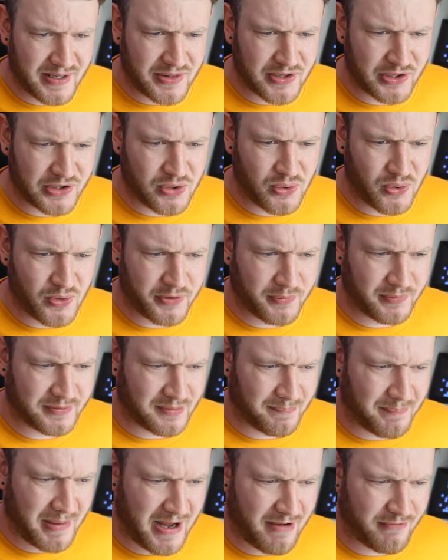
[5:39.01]
In the corner
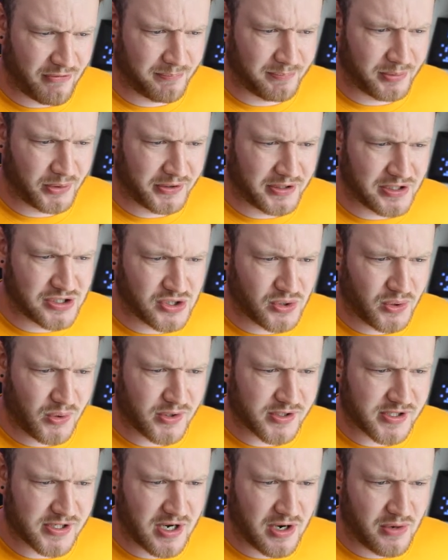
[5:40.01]
was a pair of bloody
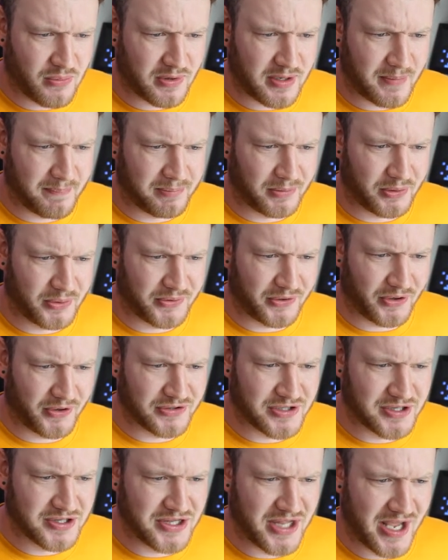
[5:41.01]
jaws with a blood
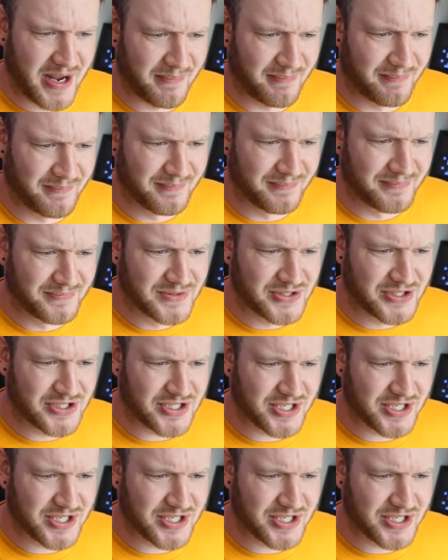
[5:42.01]
on them.